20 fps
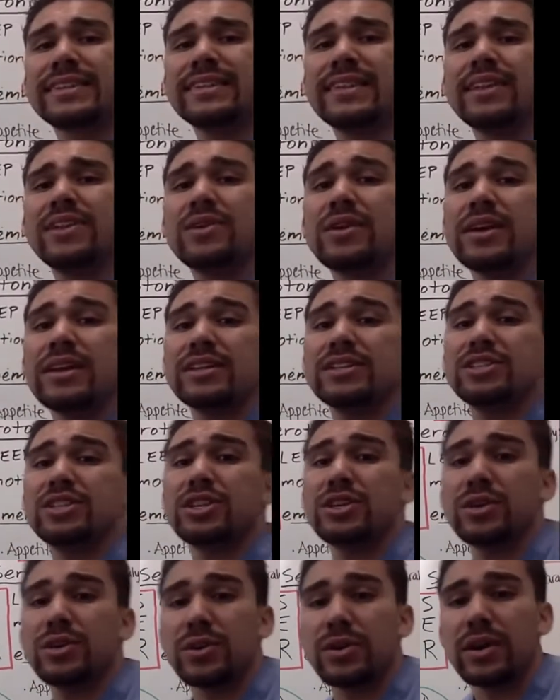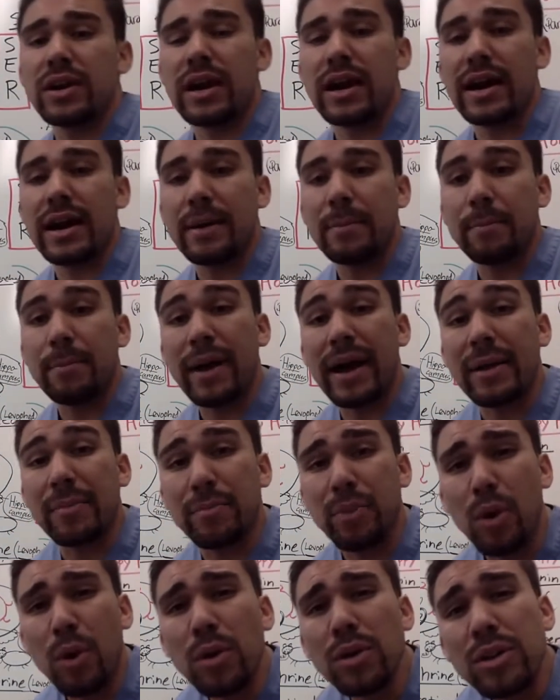and then you get into your
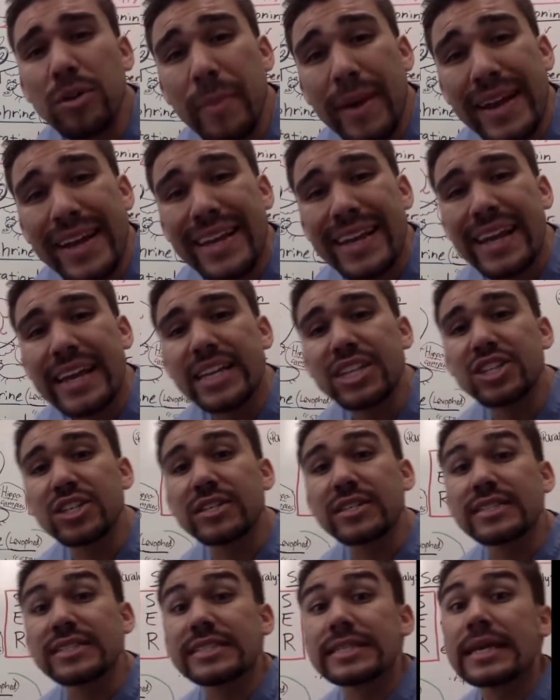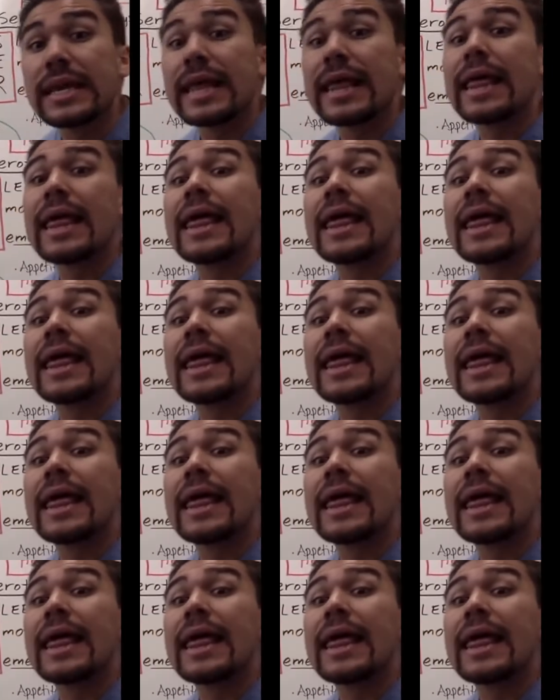bipolar medications,